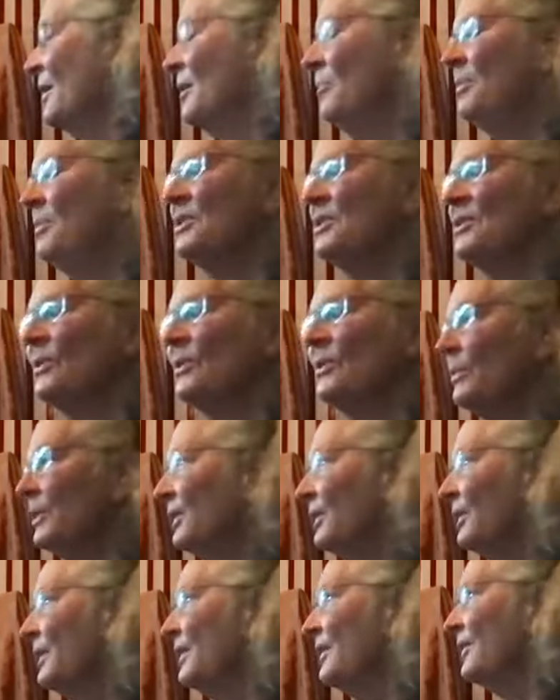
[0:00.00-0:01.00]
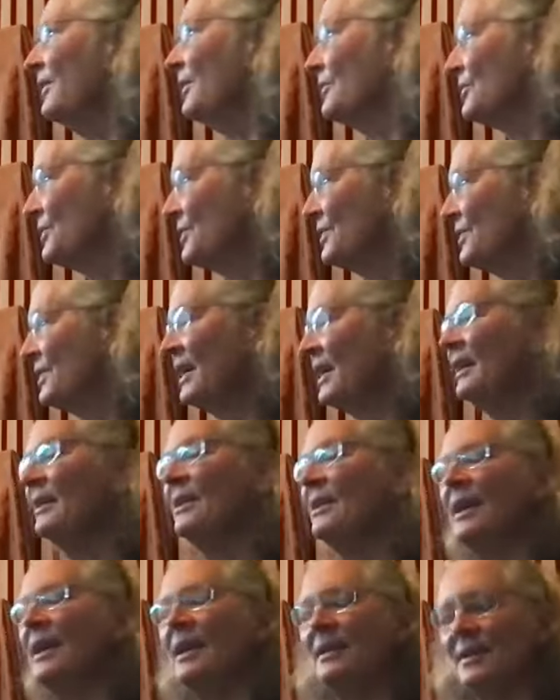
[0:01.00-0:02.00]
But to really
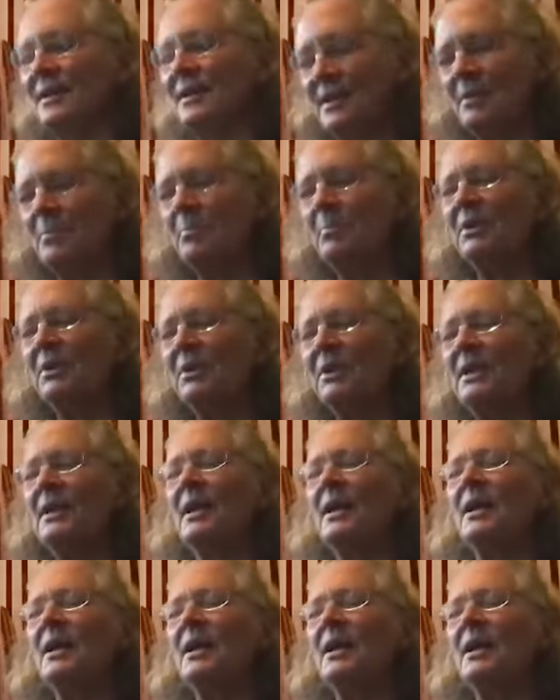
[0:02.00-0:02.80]
understand and deeply